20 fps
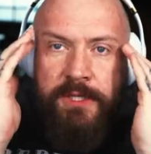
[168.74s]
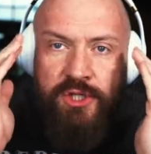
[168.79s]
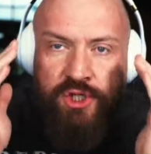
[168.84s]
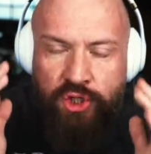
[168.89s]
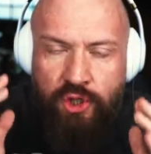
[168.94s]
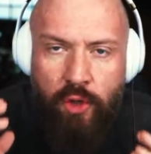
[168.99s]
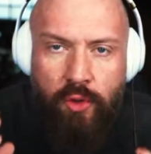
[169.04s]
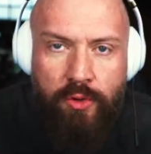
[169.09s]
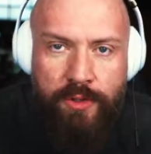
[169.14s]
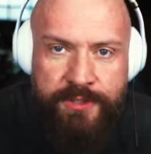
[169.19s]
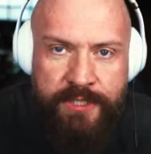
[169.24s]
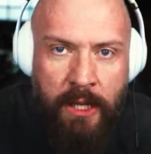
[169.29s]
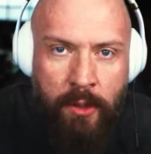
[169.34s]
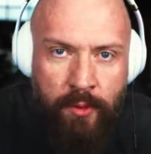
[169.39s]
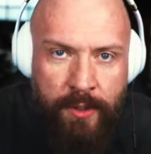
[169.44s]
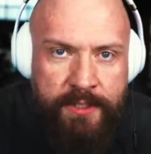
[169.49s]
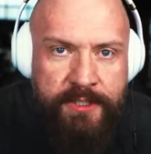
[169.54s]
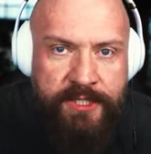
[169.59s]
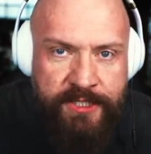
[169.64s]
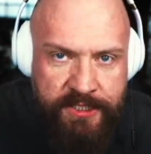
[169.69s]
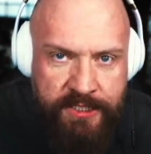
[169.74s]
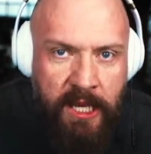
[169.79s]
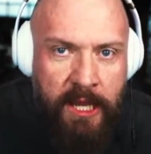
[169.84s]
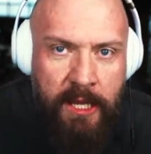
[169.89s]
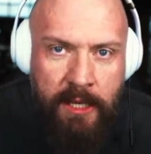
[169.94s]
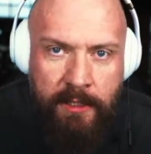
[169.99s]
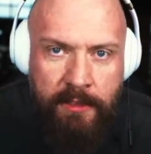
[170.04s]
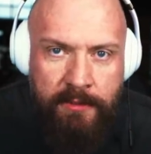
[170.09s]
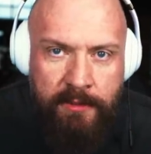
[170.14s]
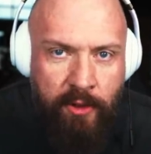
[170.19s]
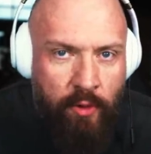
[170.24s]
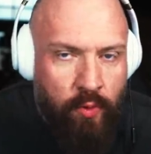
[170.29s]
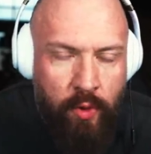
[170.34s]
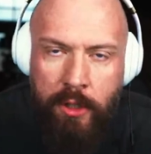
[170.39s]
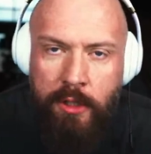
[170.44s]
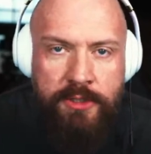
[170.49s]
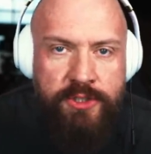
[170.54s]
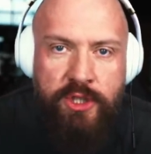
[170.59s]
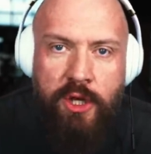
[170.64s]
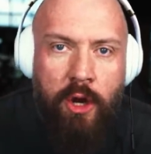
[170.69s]
shows how insane the
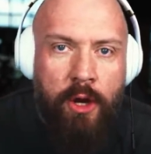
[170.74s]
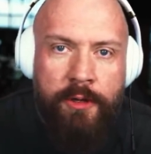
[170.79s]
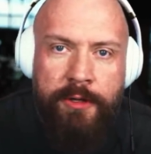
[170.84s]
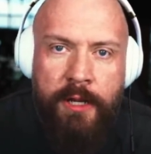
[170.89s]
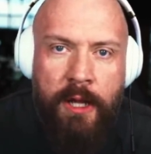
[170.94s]
world's gone